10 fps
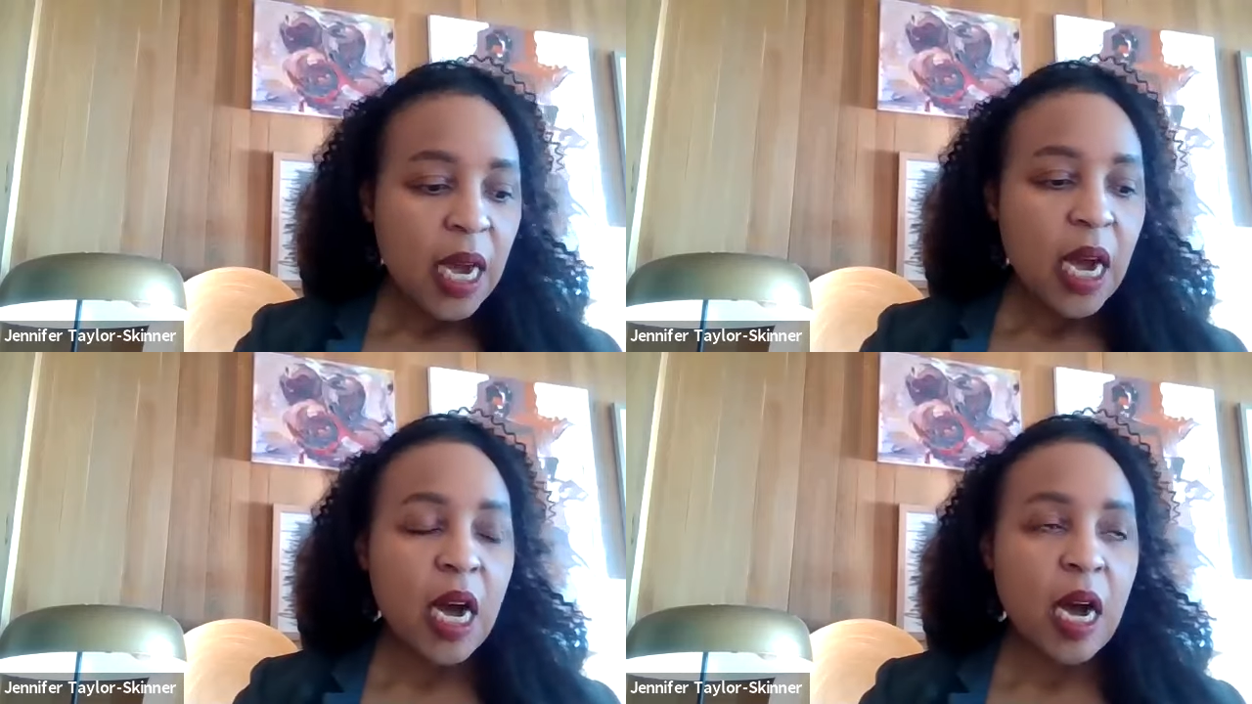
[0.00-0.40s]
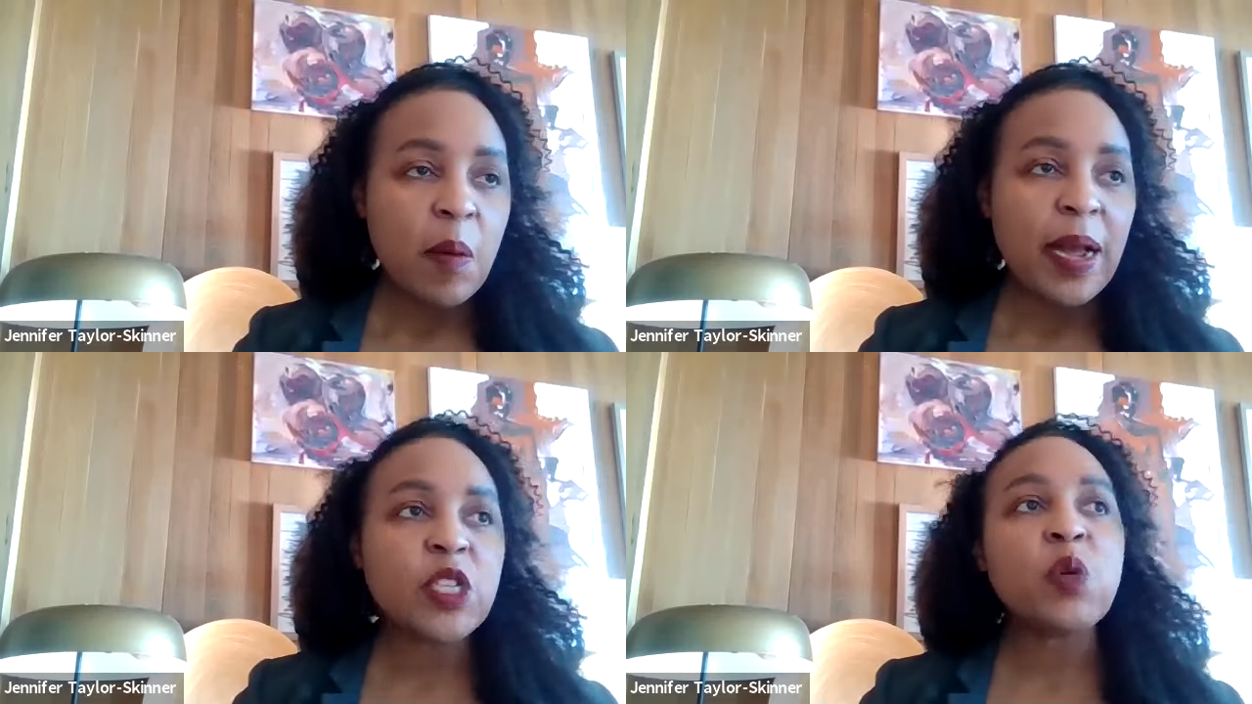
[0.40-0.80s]

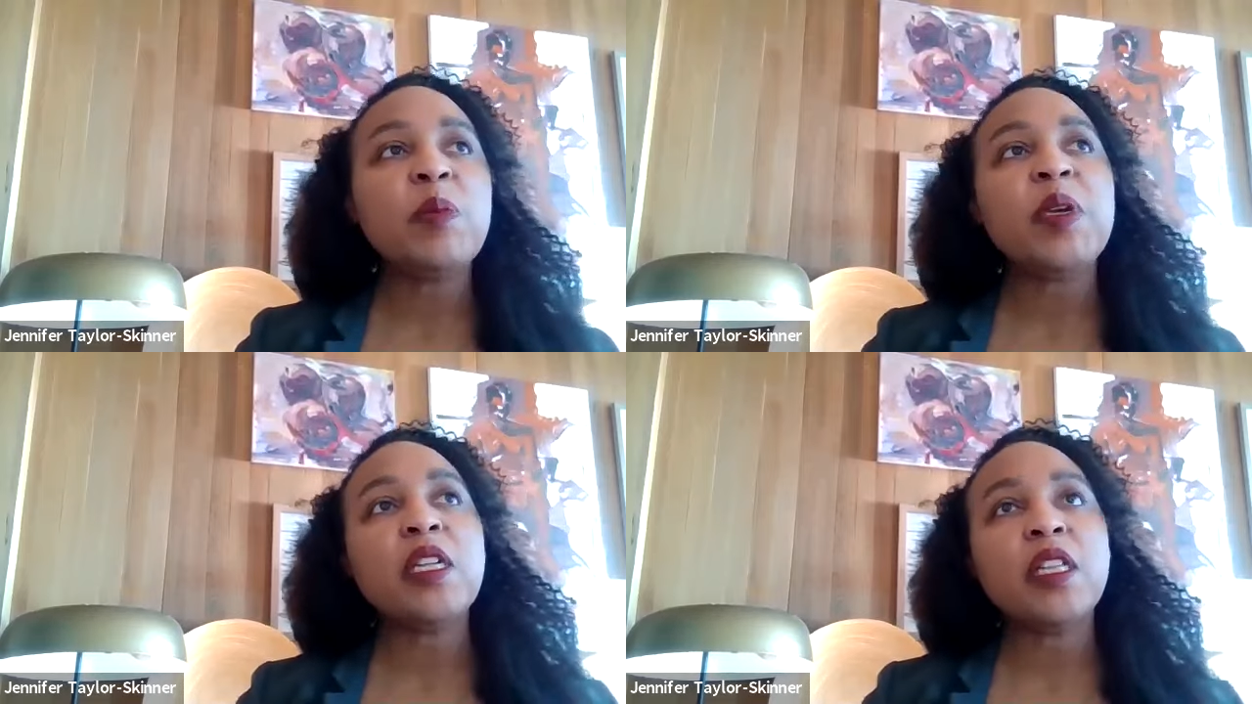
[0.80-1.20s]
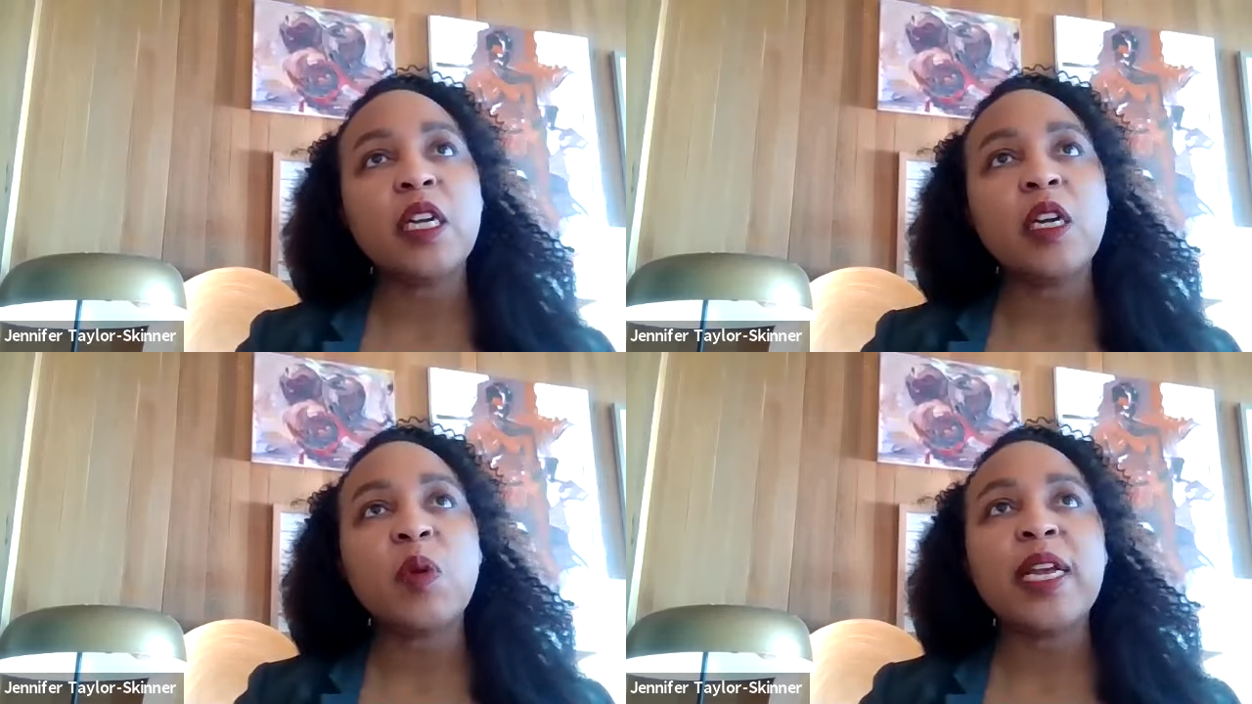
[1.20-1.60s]
I just want to be
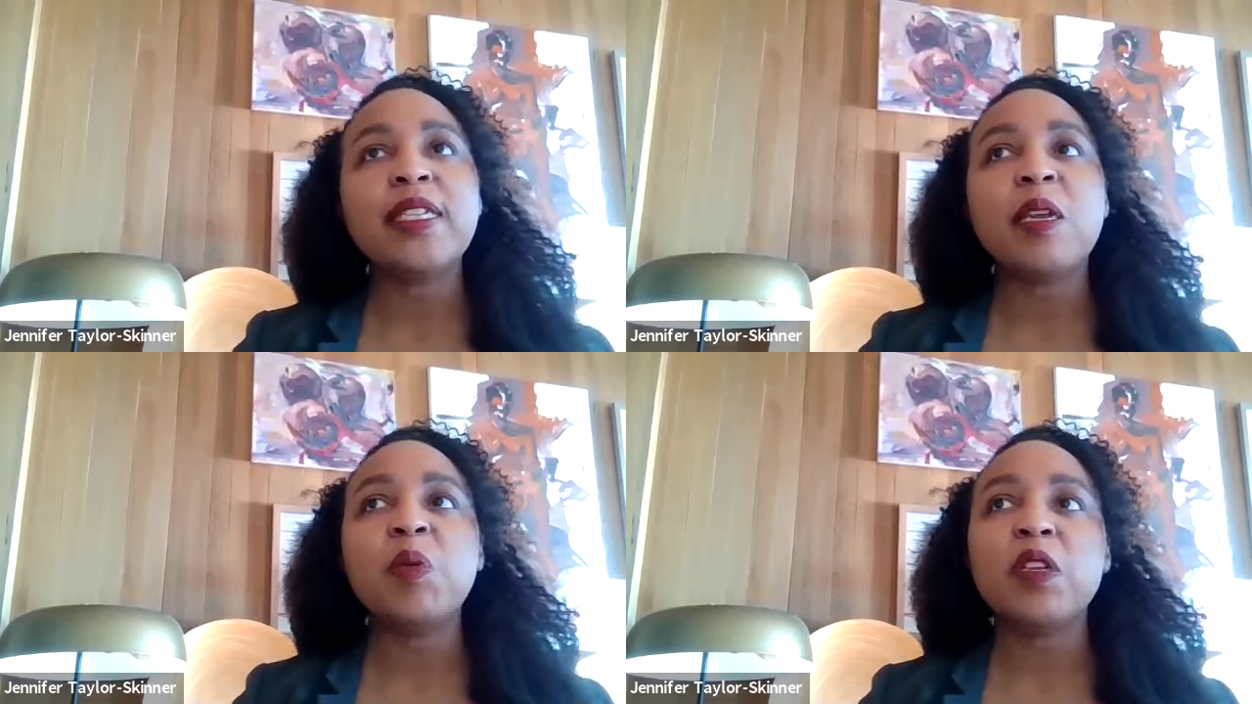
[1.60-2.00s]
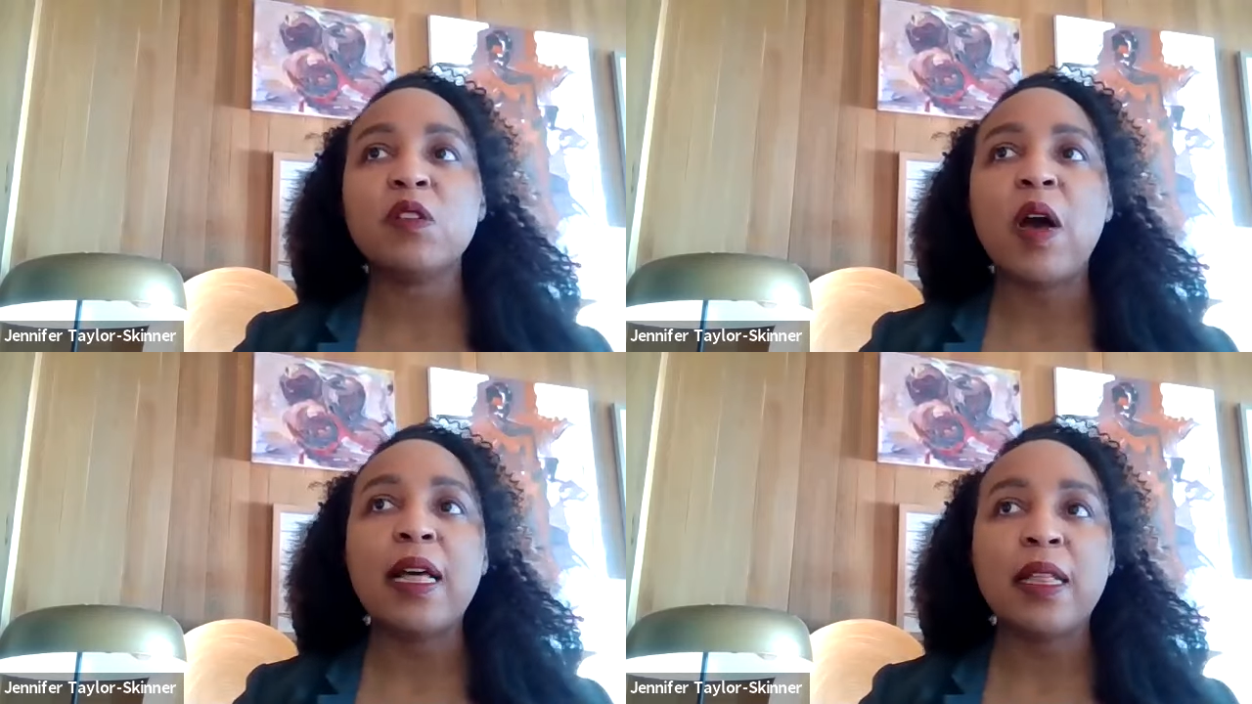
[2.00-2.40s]
clear, when I say
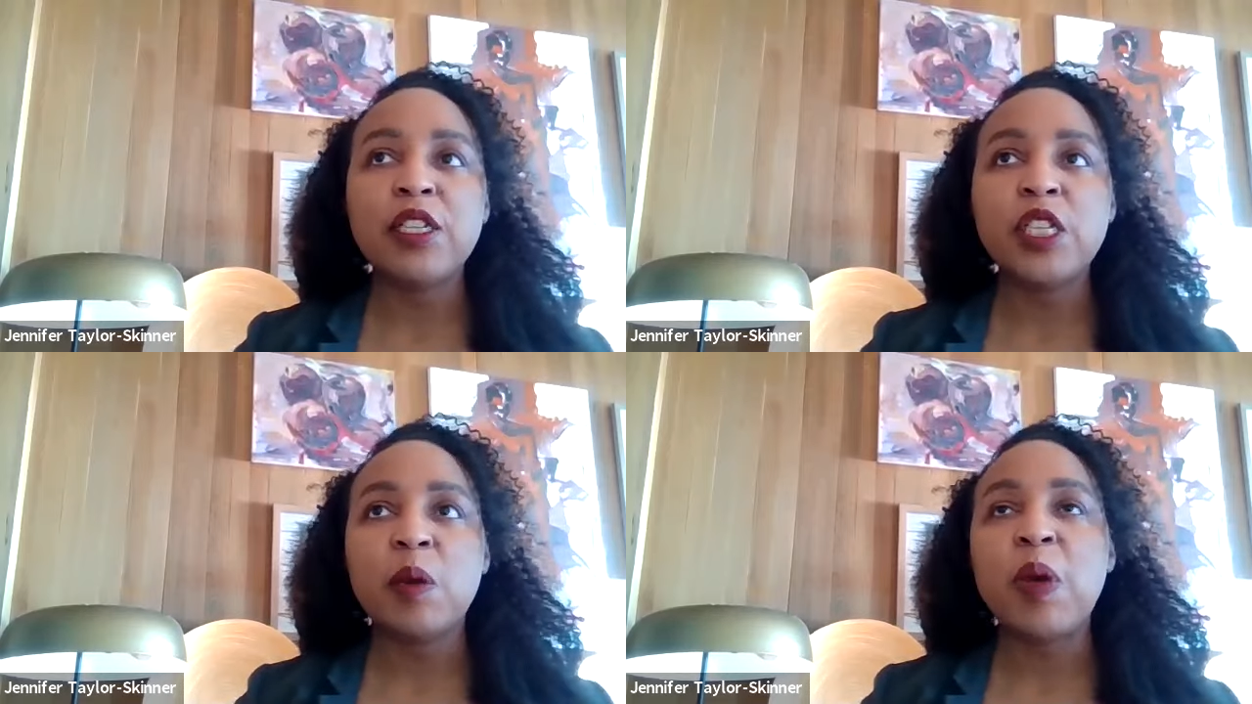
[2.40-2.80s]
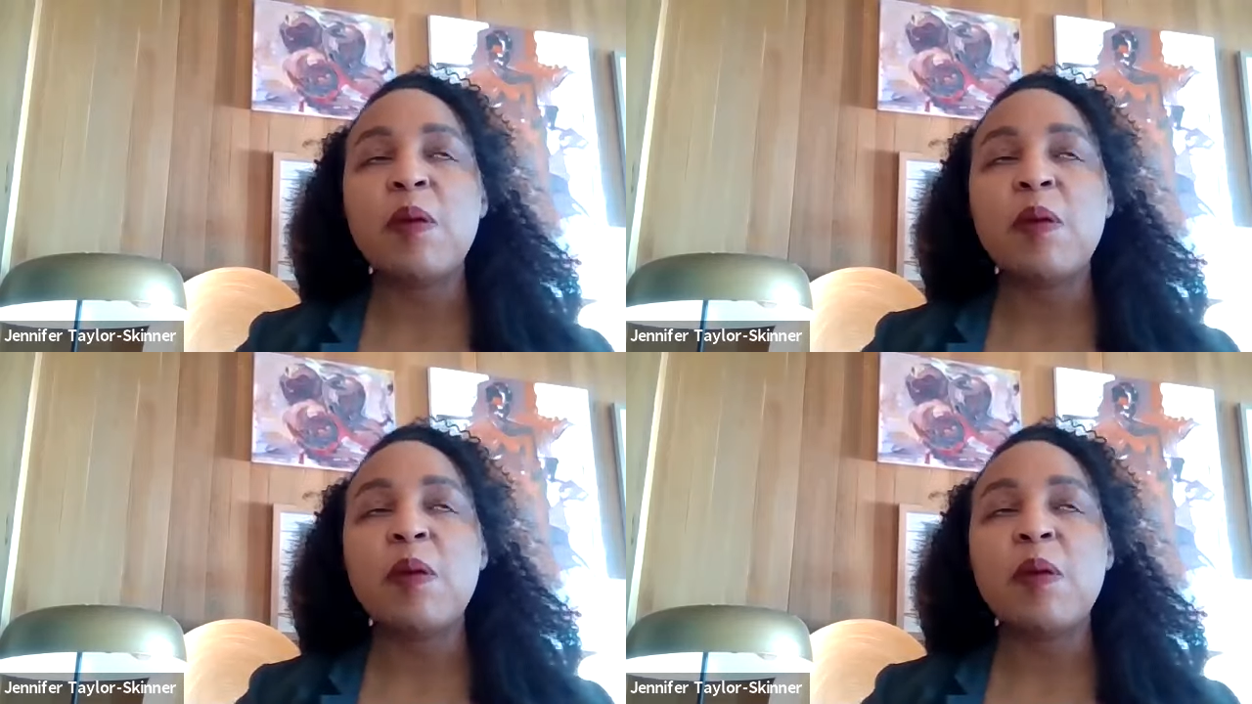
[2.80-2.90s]
political allyship,